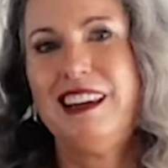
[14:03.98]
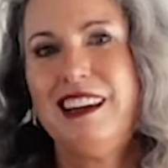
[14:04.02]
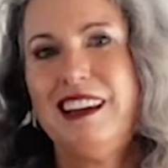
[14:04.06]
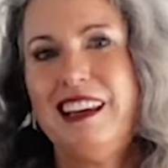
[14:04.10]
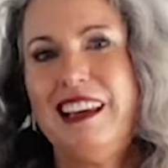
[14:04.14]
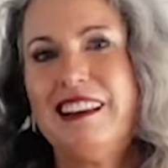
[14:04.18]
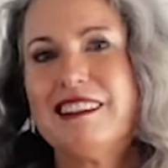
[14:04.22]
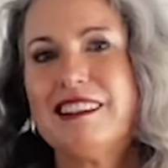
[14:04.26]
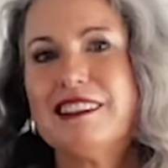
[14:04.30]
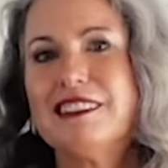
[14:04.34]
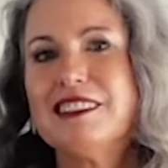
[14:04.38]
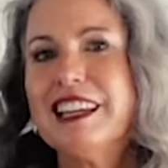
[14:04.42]

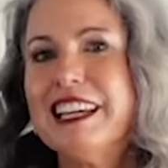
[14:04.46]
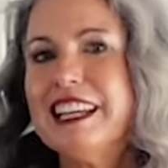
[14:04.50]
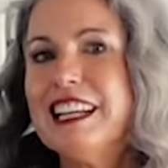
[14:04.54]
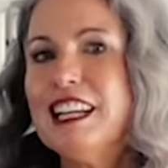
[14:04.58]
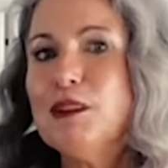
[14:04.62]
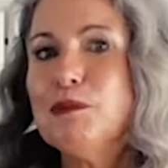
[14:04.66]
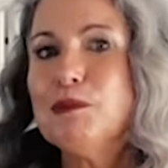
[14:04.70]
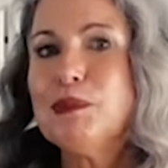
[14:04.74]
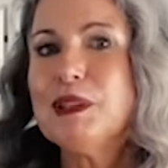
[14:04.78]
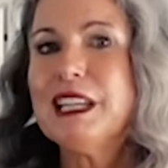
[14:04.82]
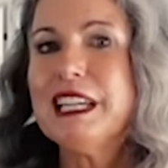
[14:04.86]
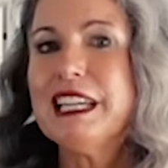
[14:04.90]
It's a
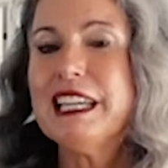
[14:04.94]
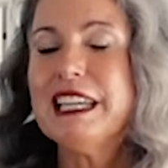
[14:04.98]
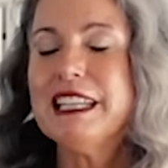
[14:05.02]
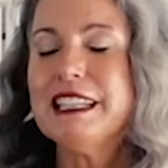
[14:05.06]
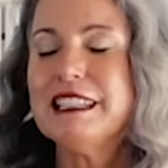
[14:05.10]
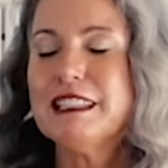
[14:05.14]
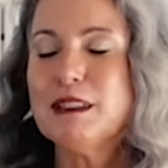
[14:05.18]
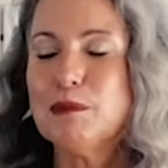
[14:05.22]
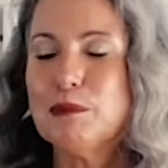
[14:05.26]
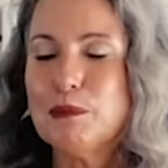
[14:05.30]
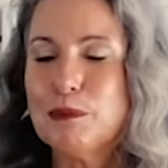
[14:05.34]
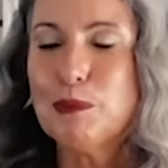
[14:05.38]
linen
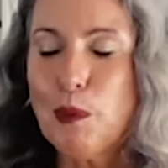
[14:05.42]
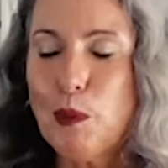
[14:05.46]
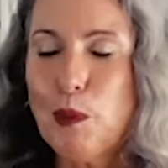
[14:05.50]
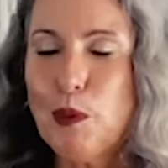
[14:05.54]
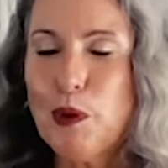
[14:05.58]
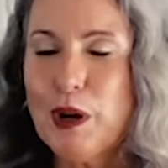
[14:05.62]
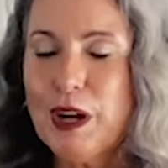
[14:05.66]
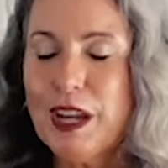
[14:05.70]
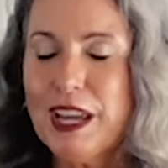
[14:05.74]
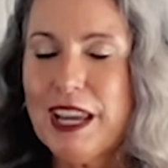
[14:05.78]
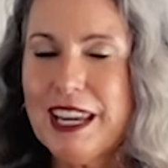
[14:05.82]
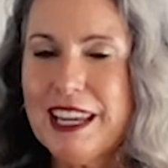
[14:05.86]
blend, and
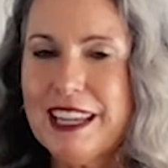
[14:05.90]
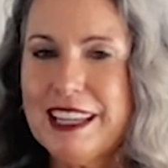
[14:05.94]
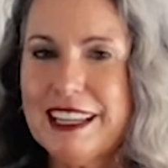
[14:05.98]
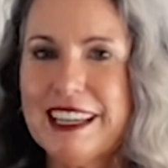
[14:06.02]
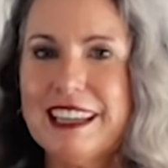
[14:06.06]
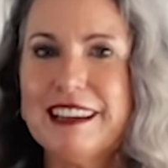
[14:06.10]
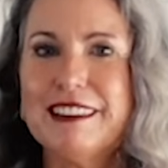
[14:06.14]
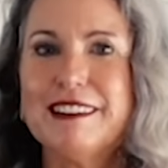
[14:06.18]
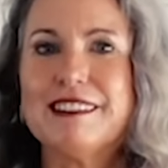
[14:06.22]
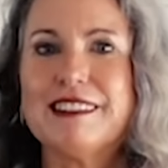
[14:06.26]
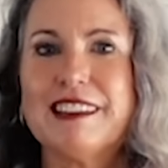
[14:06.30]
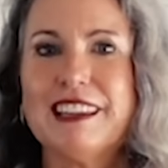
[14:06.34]
boy,
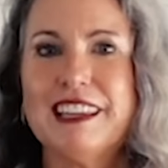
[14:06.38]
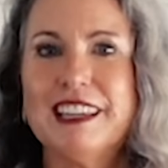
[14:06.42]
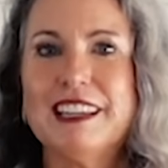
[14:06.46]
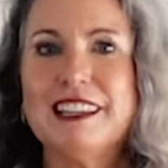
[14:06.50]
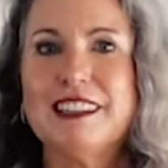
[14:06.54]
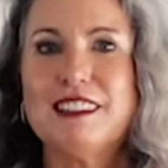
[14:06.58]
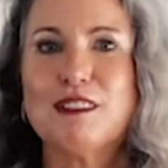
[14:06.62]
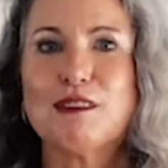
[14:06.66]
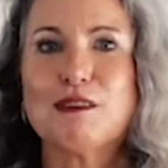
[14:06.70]
is it